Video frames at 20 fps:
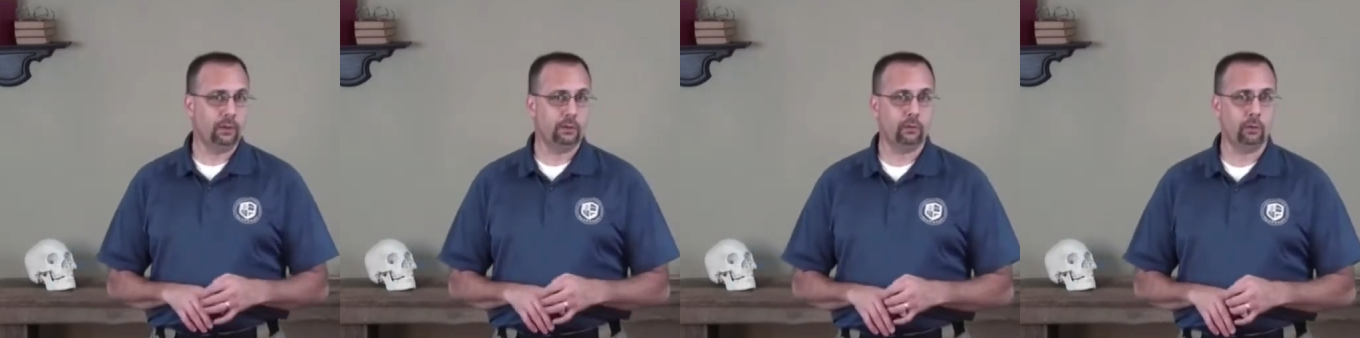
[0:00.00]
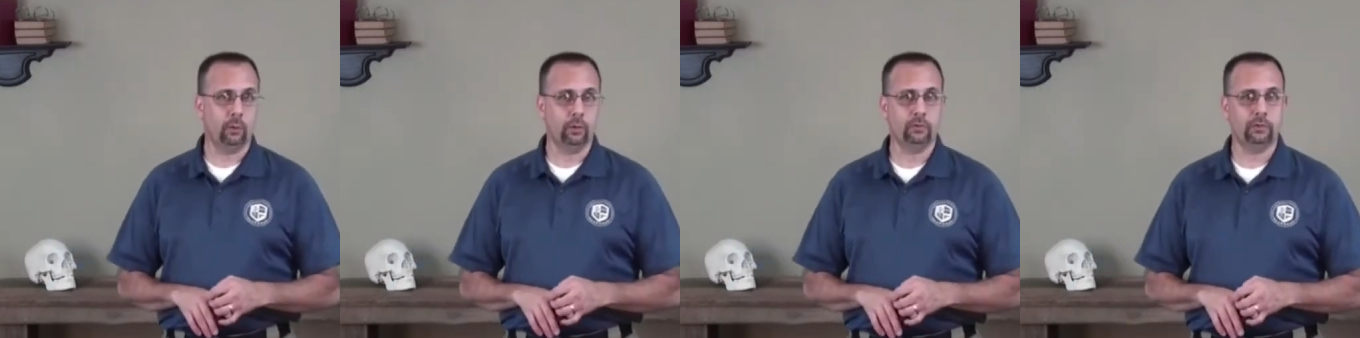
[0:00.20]

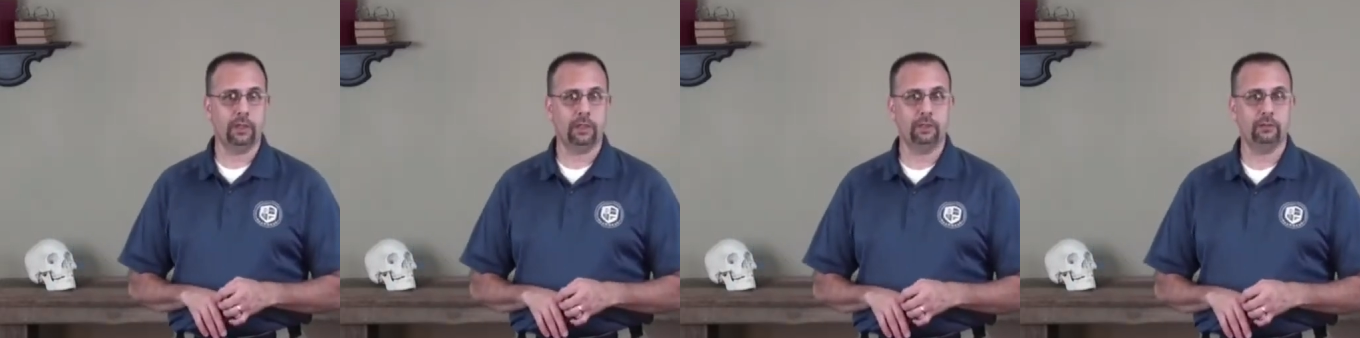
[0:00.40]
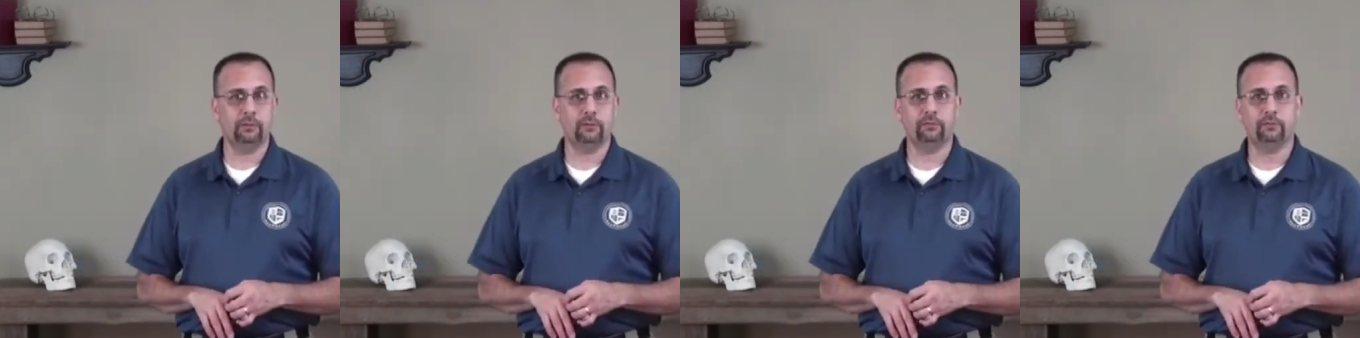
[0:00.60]
Of course,
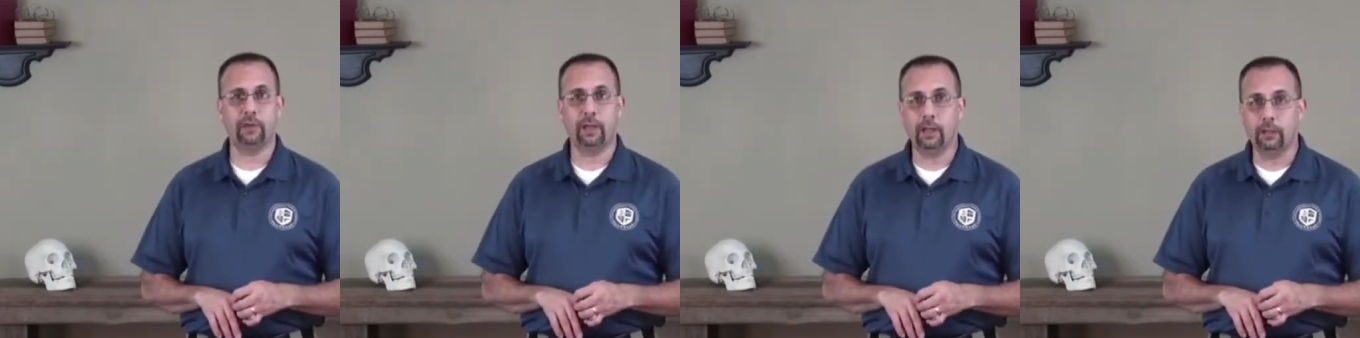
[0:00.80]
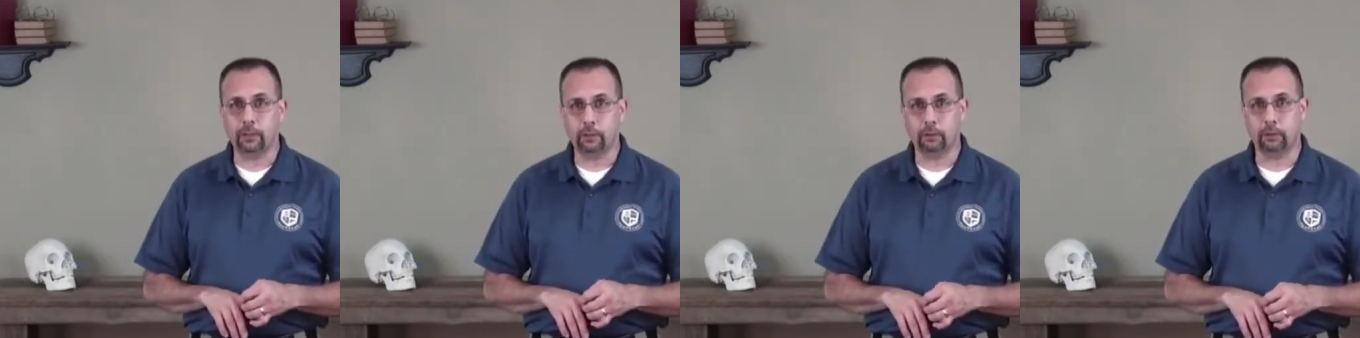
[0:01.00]
that is a
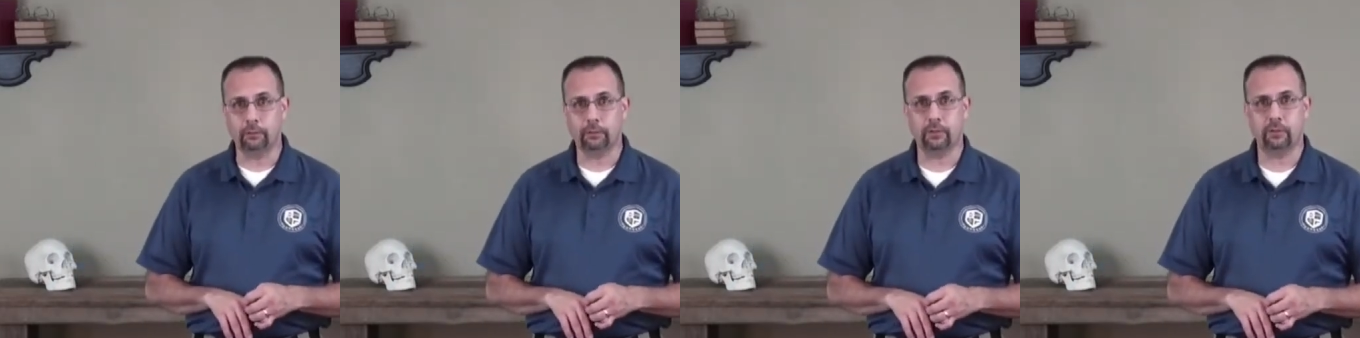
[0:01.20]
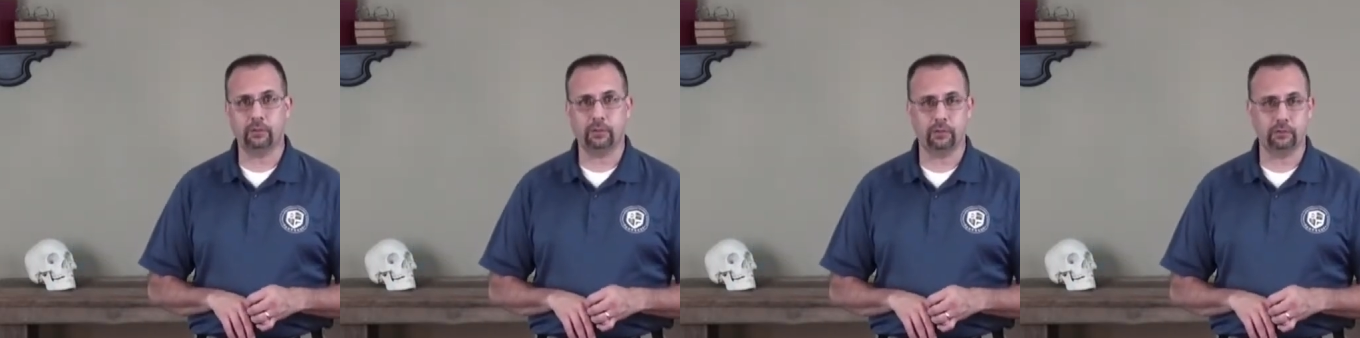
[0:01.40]
failure
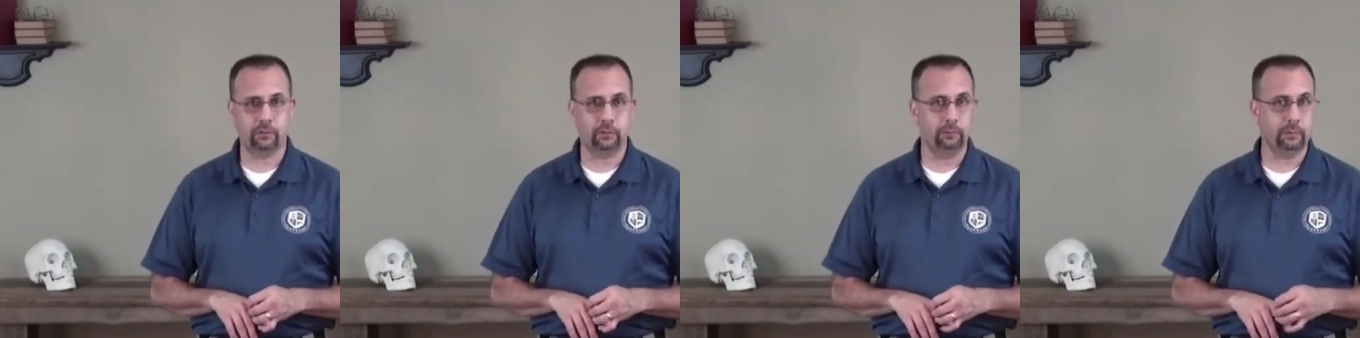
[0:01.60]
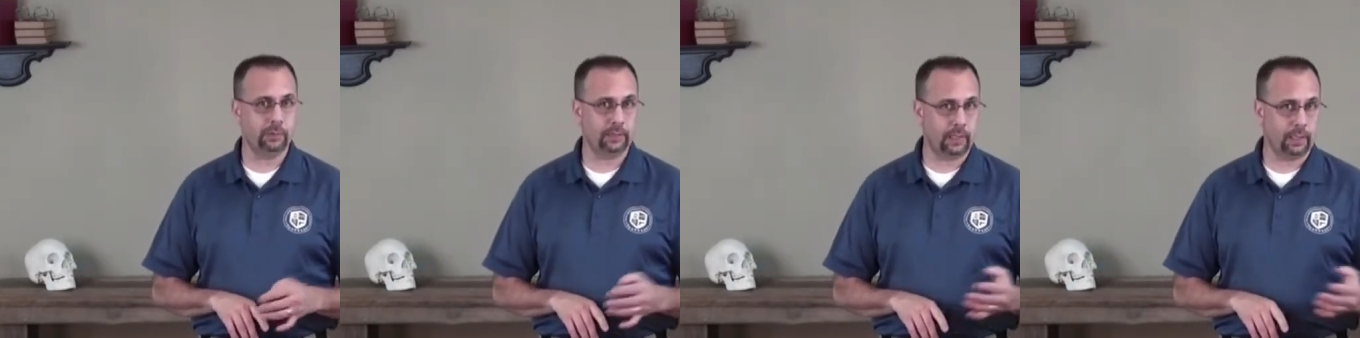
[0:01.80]
of the
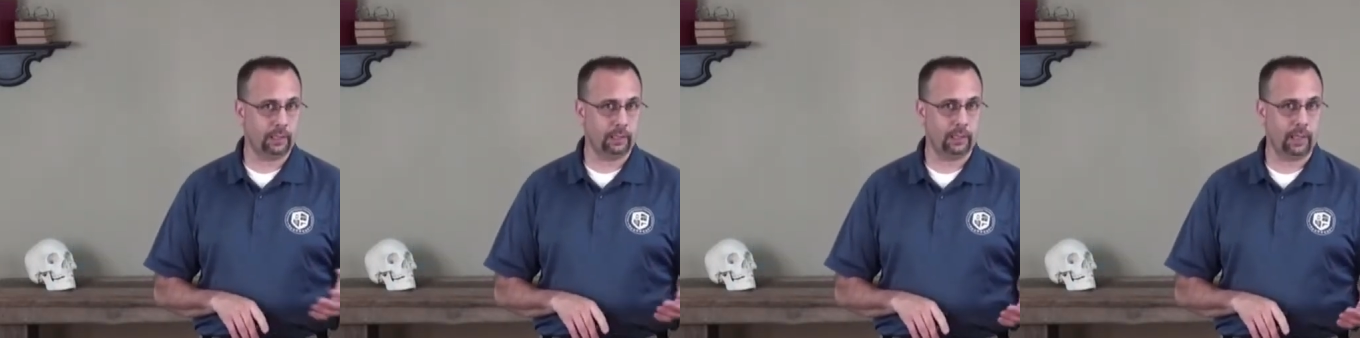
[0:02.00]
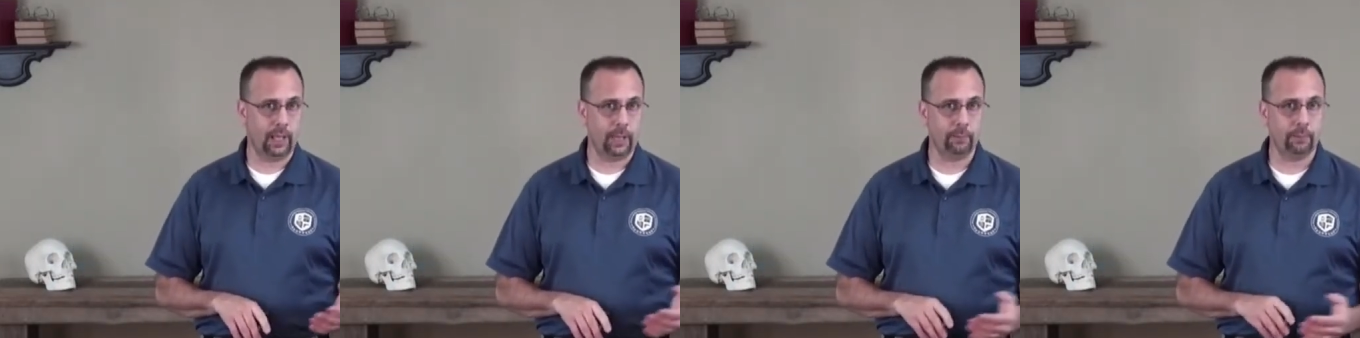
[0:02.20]
system, but that
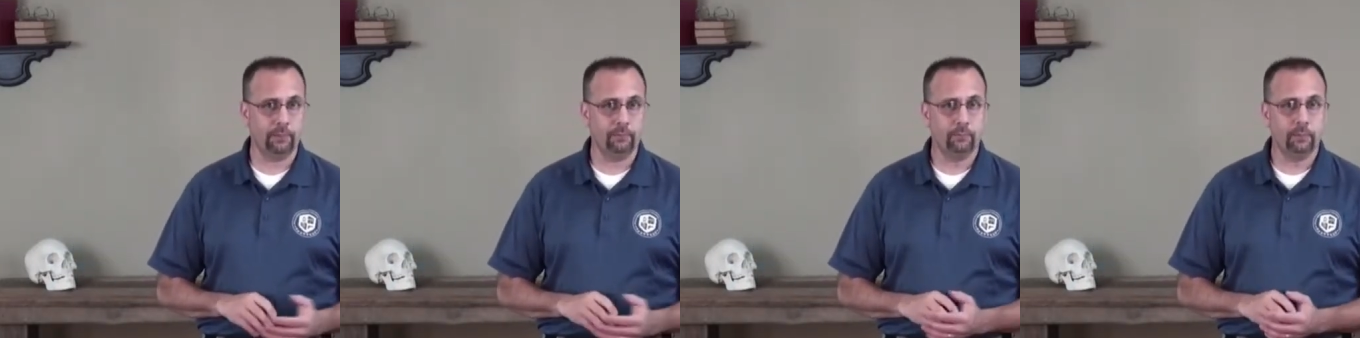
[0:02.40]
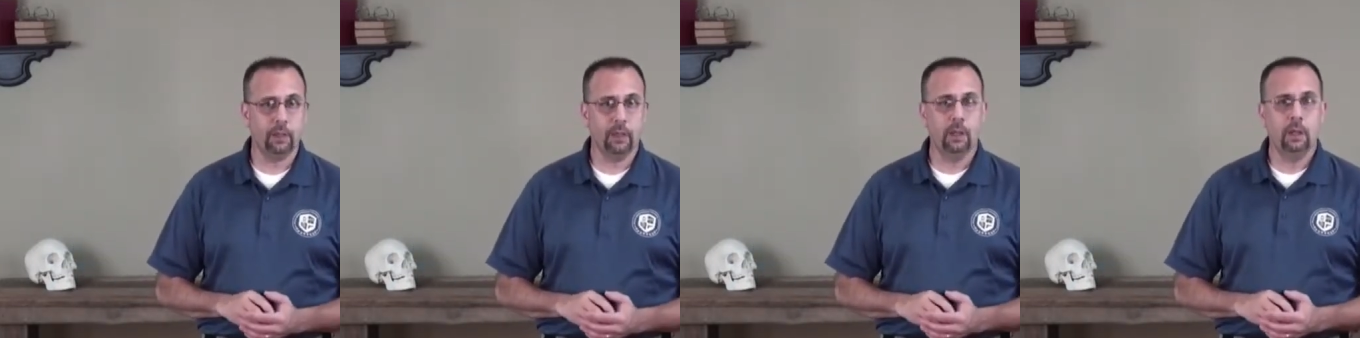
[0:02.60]
can happen.